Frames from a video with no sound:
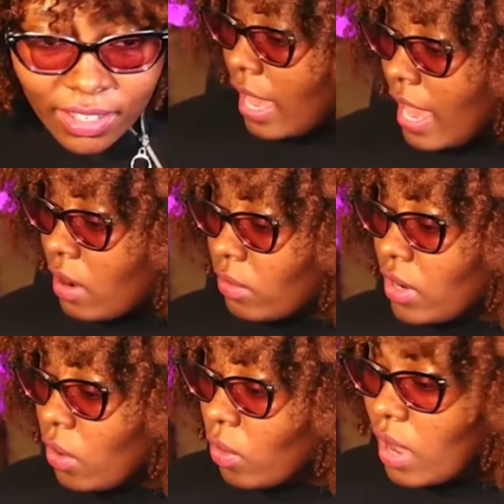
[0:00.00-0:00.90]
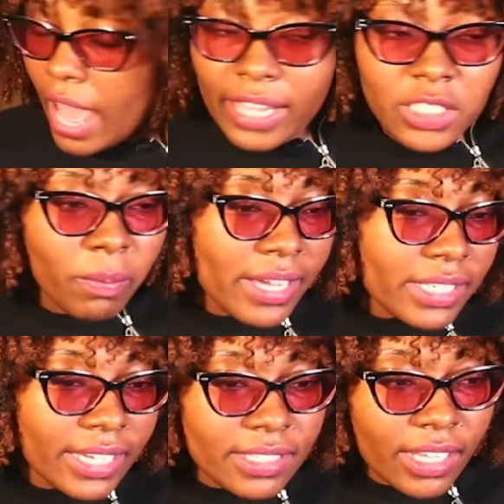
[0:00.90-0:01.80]
I don't know. Ice Spice
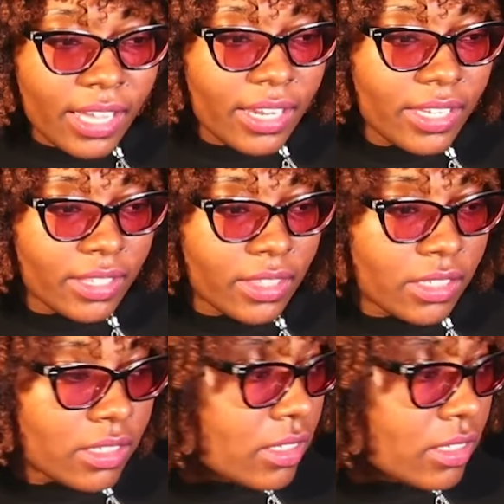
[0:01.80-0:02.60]
ain't said nothing.